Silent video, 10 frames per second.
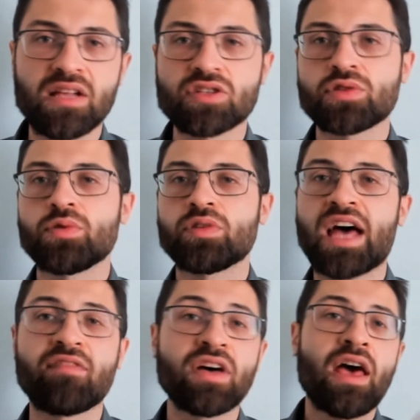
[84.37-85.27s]
So you would
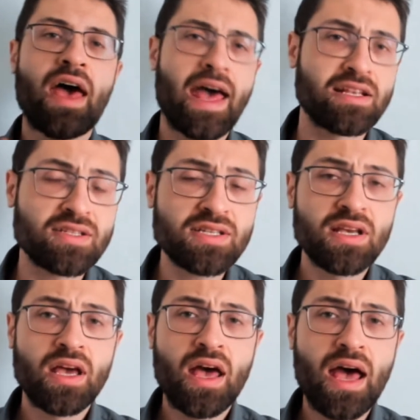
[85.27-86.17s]
have
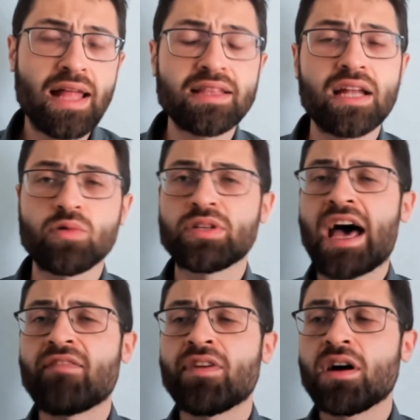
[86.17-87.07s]
hens, and then you would
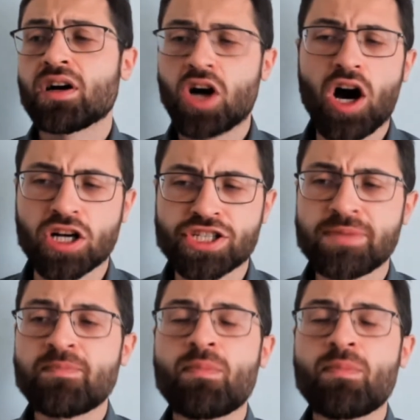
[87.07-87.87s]
have cocks.